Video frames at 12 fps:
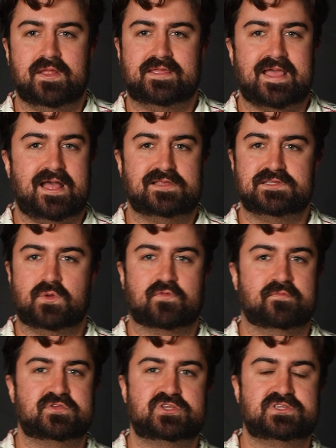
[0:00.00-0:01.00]
has anywhere
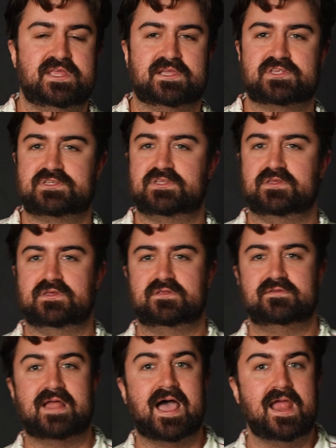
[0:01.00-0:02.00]
from 6 to
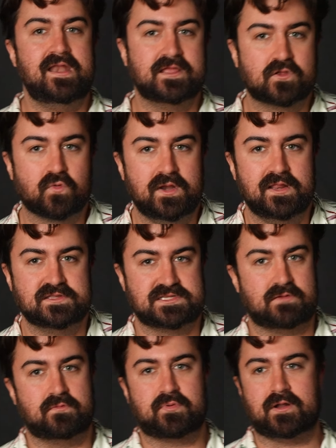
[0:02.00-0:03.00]
9 ingredients, I
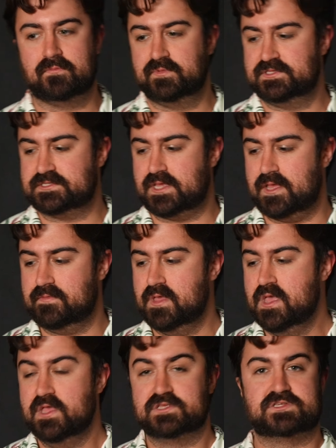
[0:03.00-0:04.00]
would probably say.
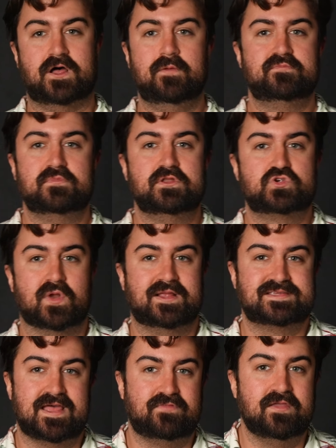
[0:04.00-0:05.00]
Some drinks
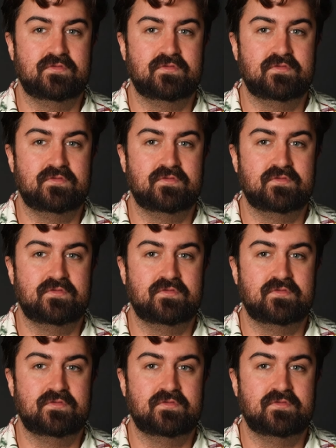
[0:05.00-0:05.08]
have even